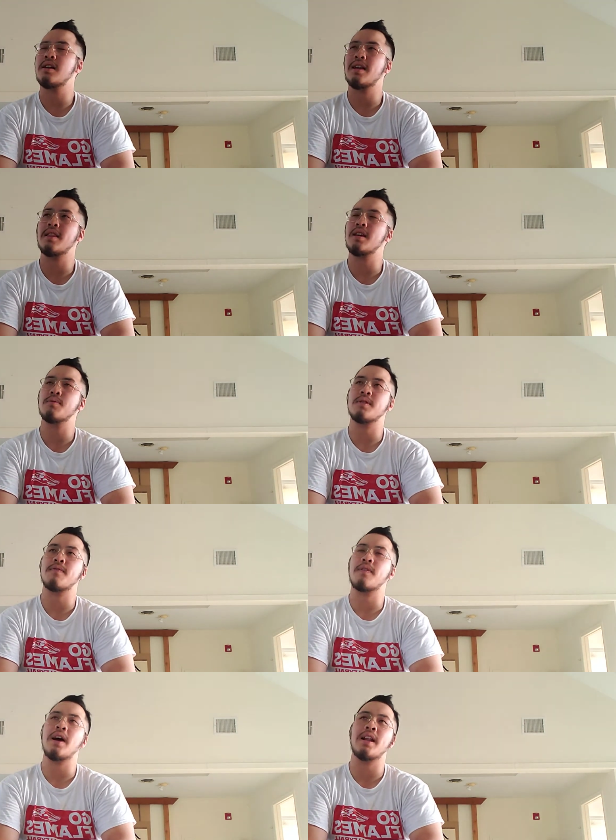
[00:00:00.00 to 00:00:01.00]
I think it was a
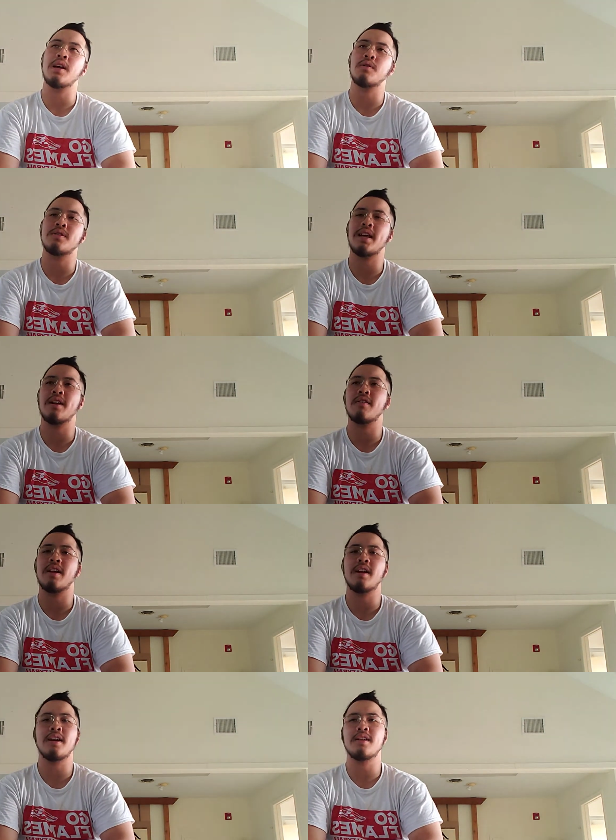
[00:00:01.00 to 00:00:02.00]
Friday or Saturday
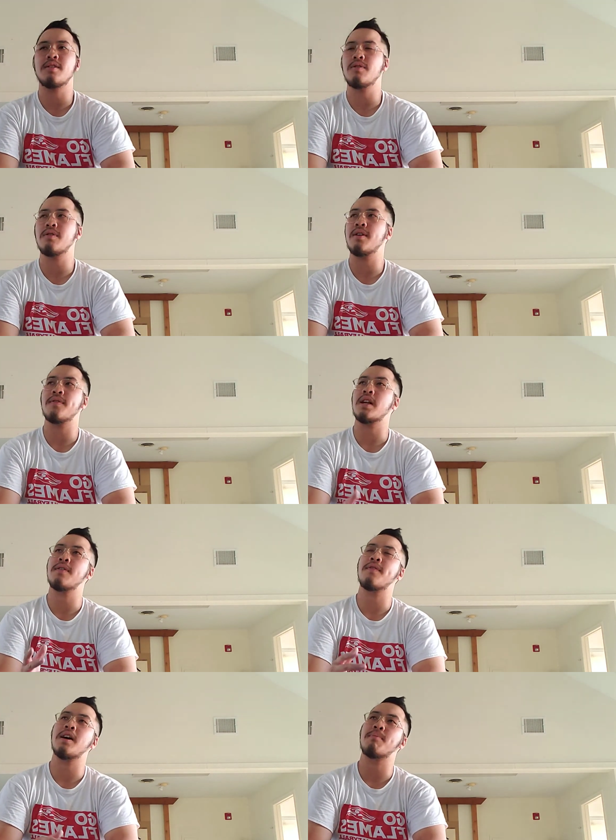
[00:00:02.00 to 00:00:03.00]
night. You're never going
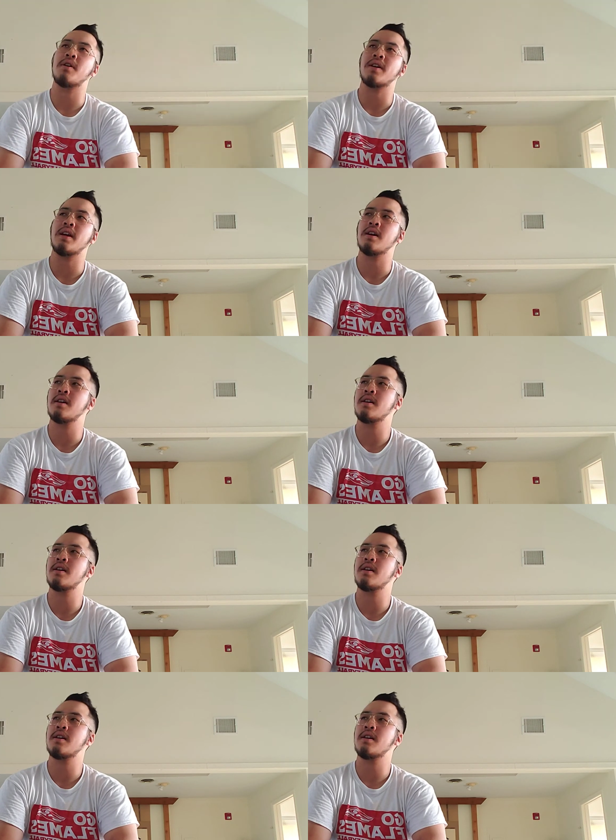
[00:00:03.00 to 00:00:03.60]
to find parking